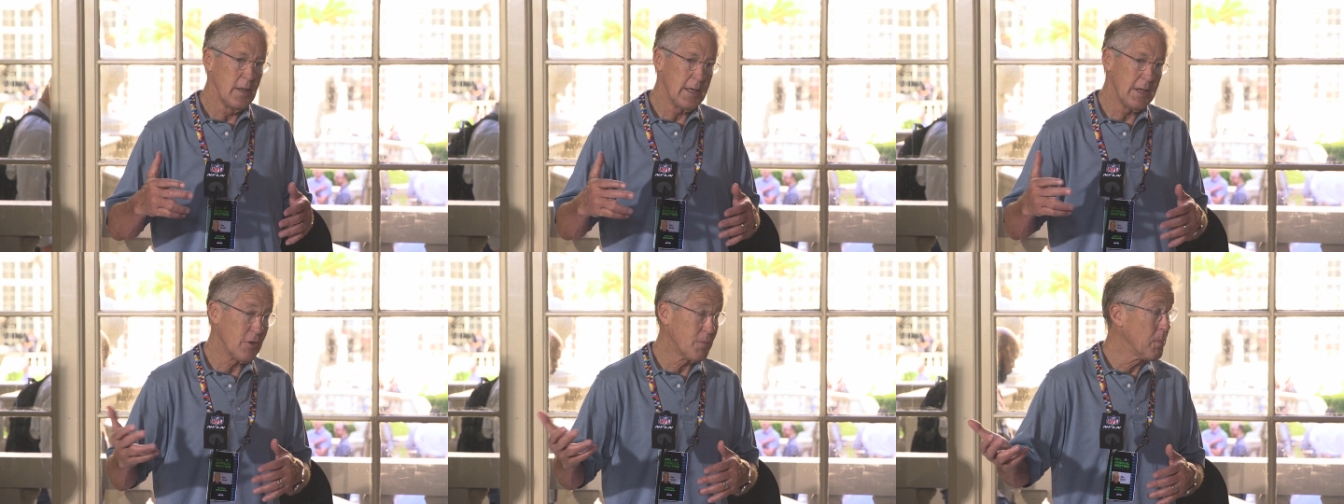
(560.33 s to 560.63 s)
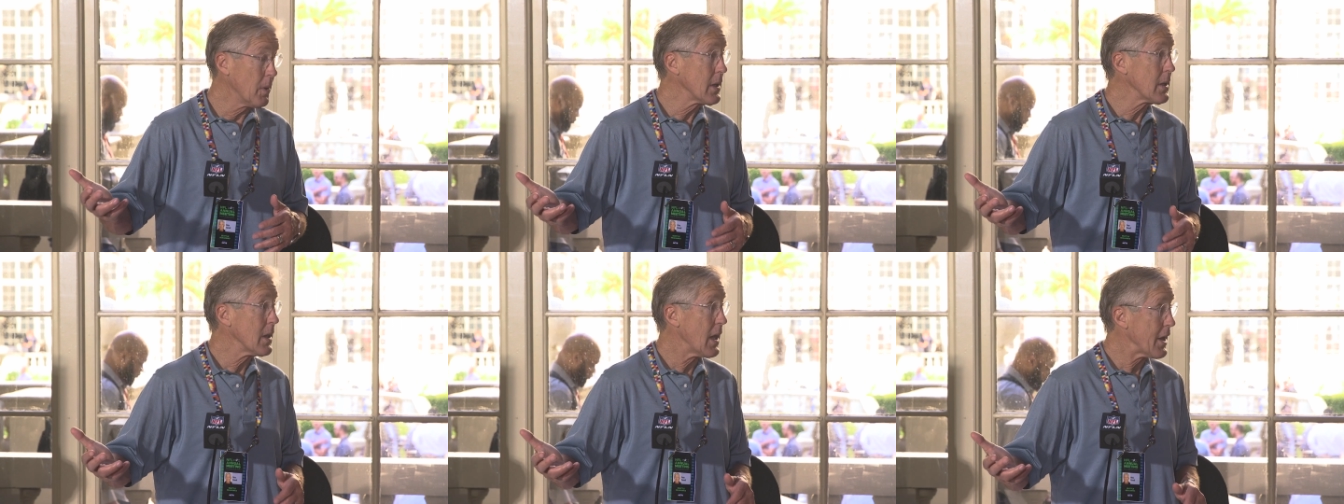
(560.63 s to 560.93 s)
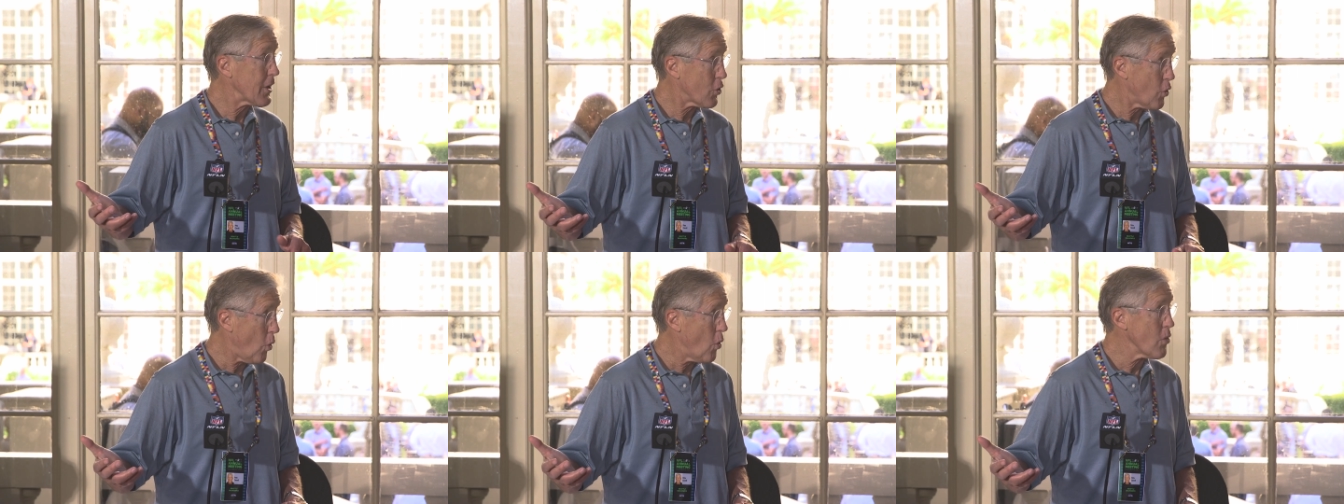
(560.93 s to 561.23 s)
He's played a
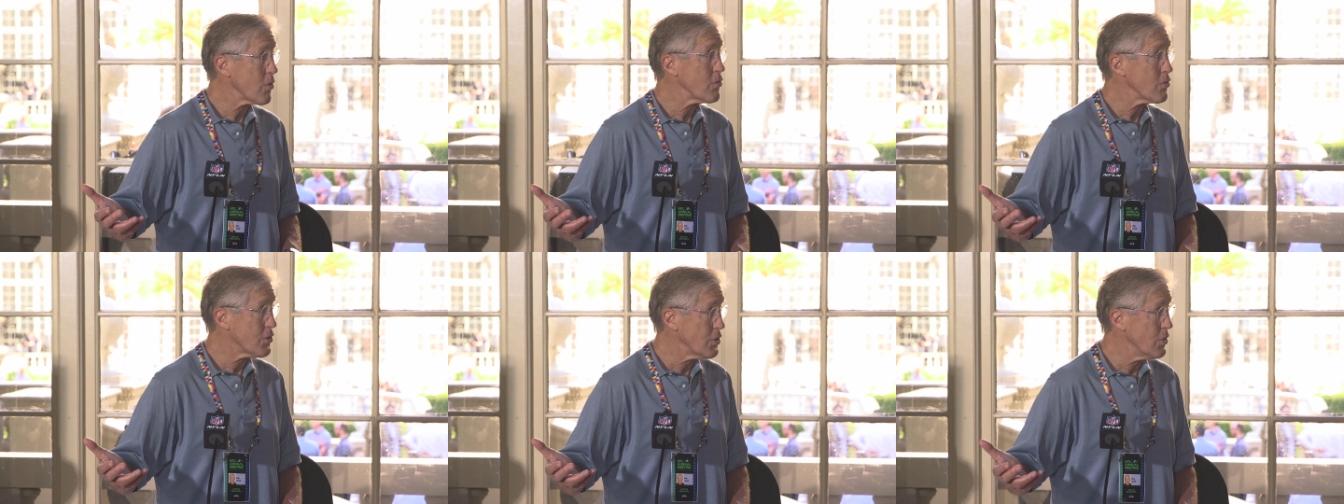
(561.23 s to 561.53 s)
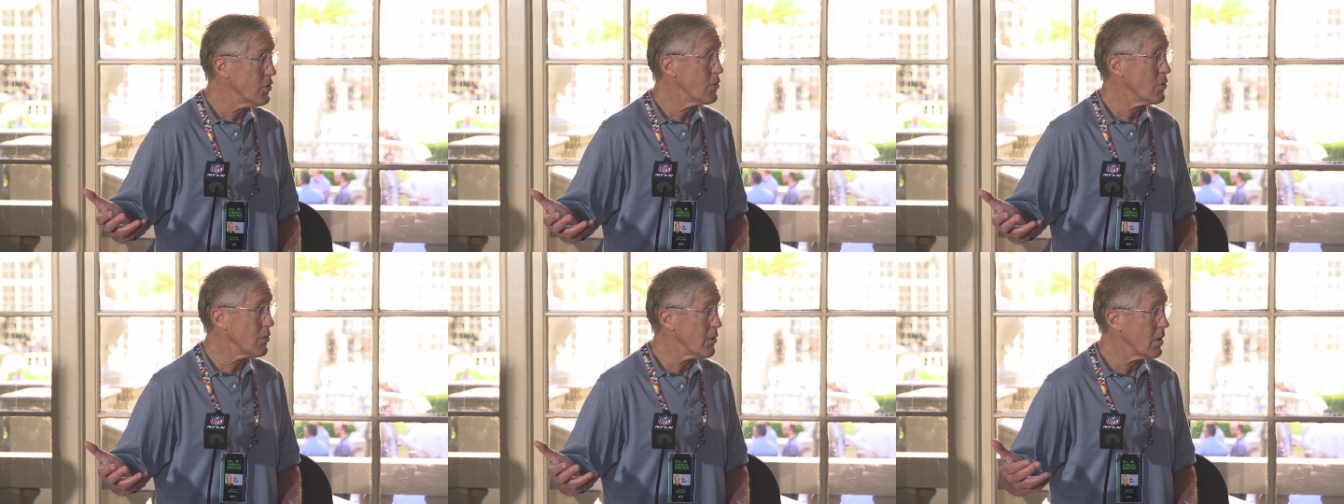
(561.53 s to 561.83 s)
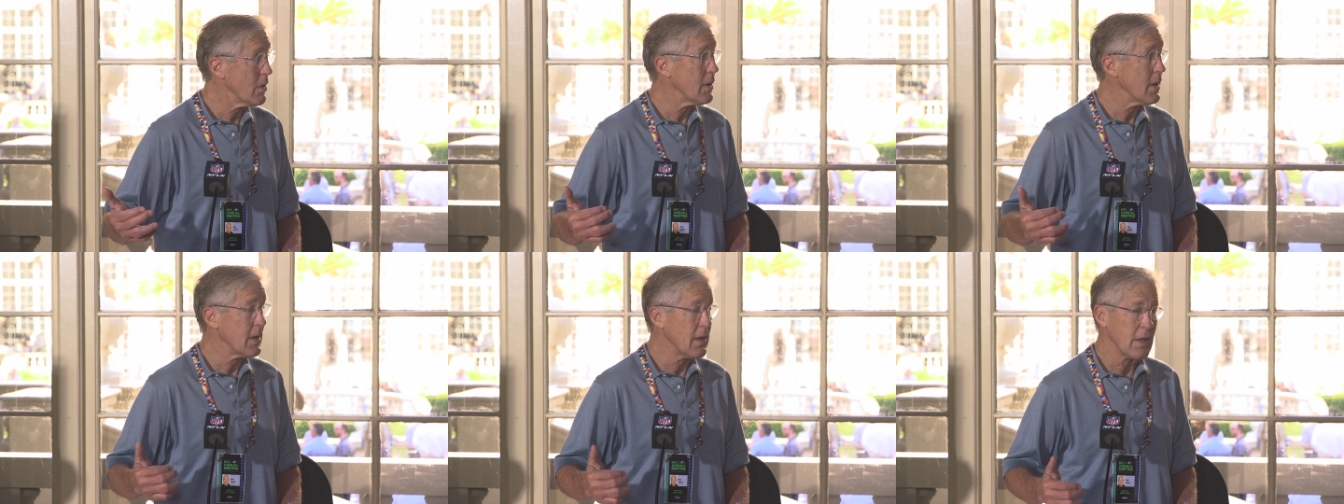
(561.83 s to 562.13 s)
lot of corner too,
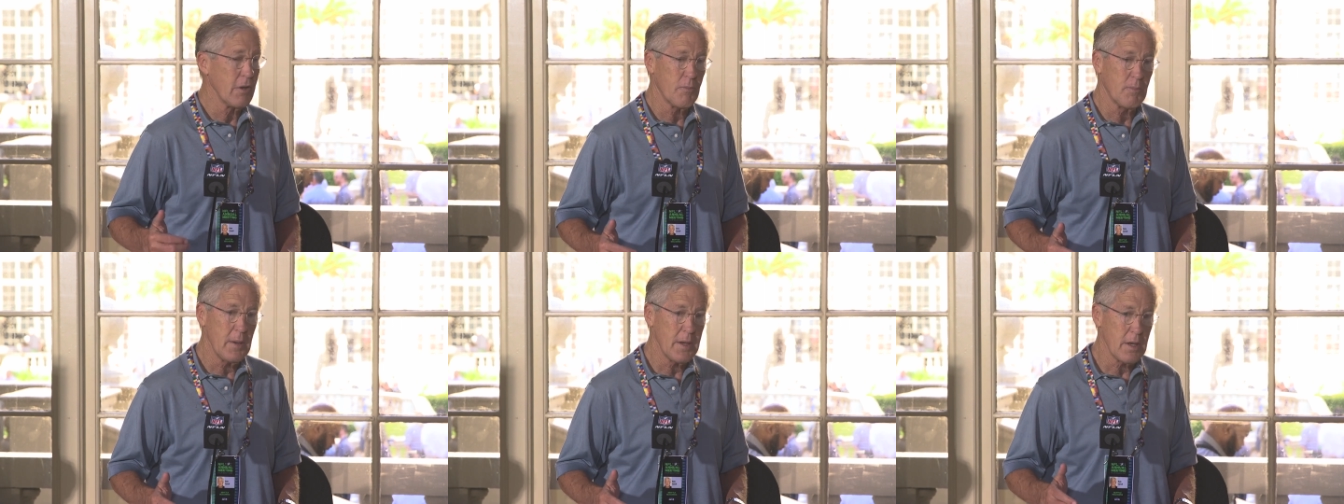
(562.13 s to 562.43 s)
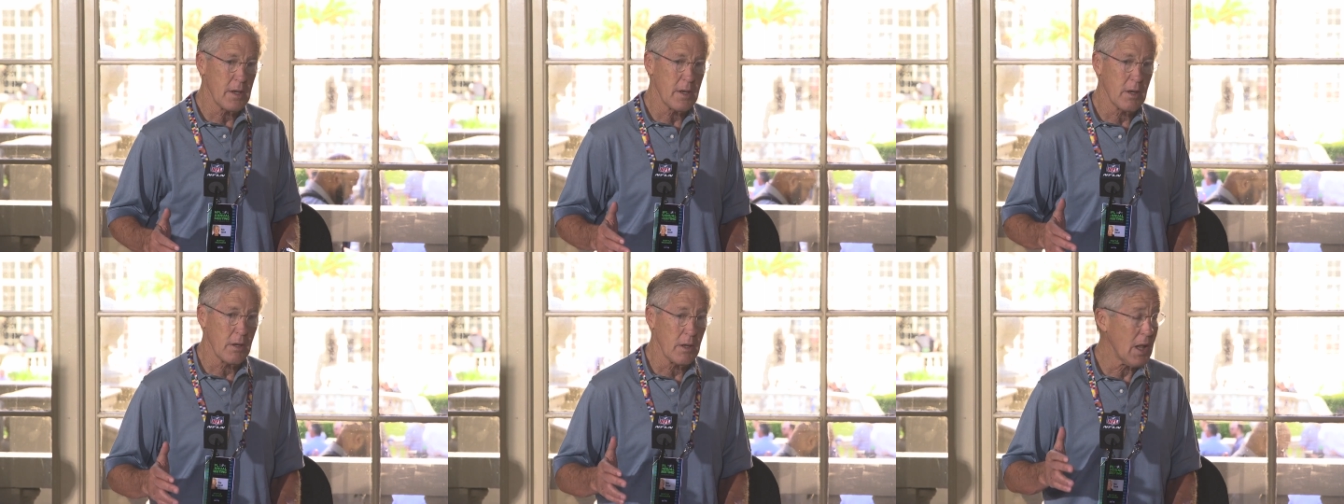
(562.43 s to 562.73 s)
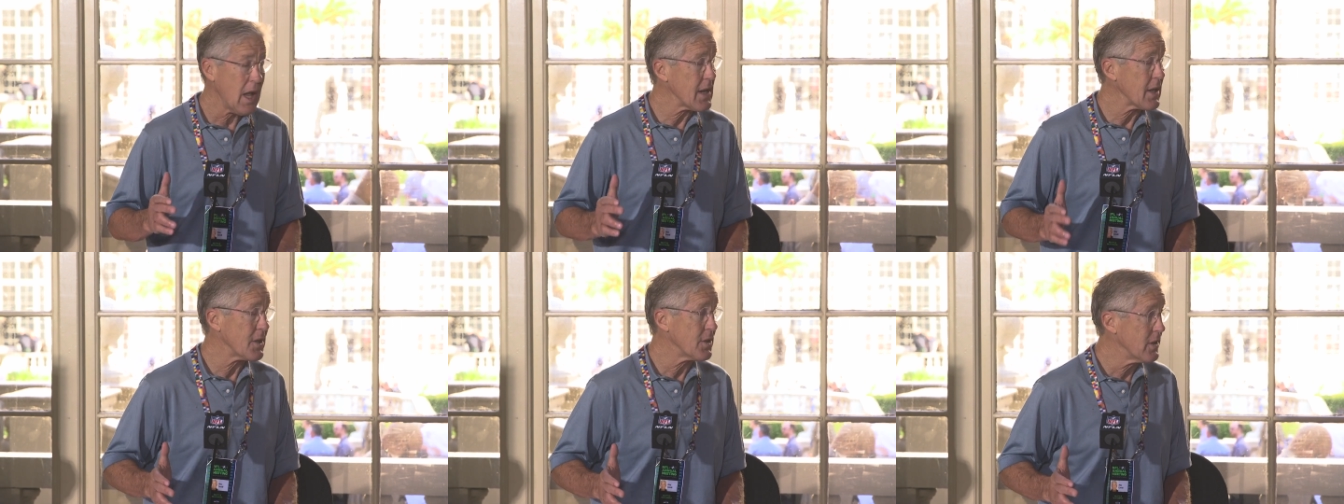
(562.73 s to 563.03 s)
and he's been in a
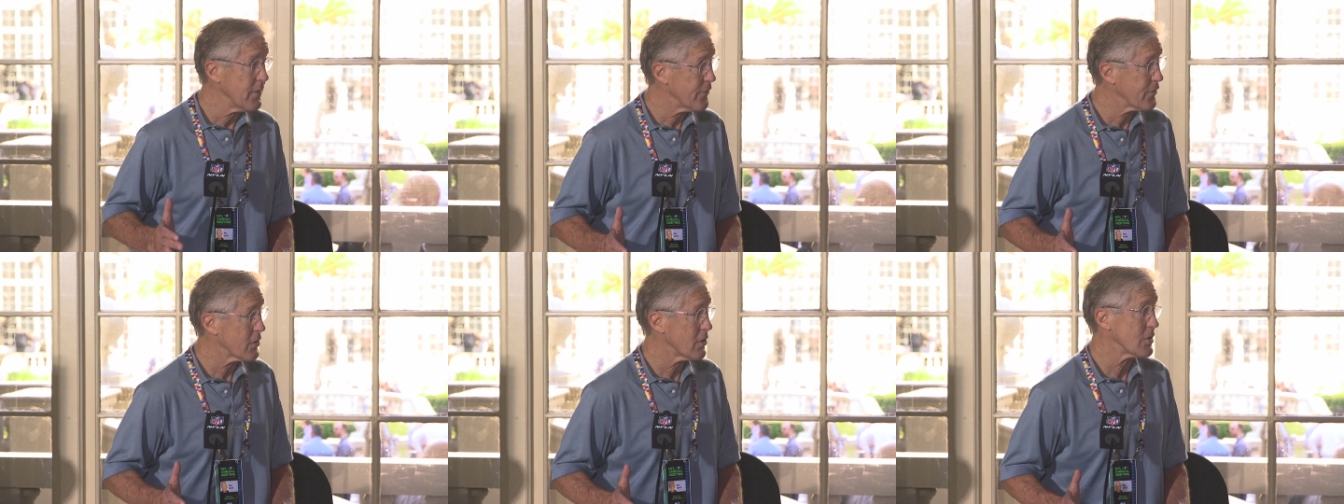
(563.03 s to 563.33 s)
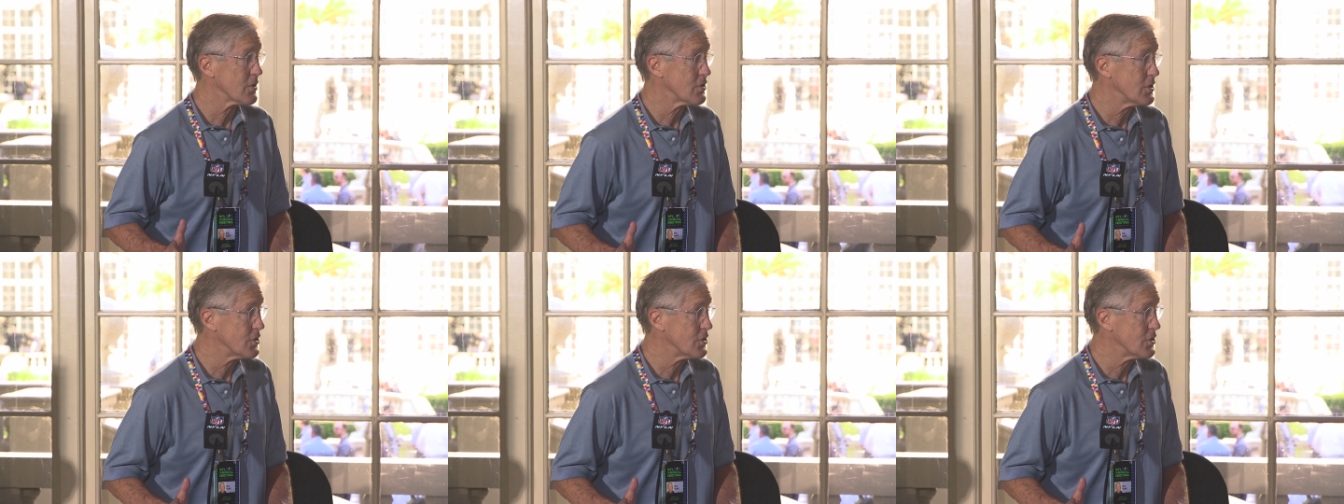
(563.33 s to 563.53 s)
lot of difficult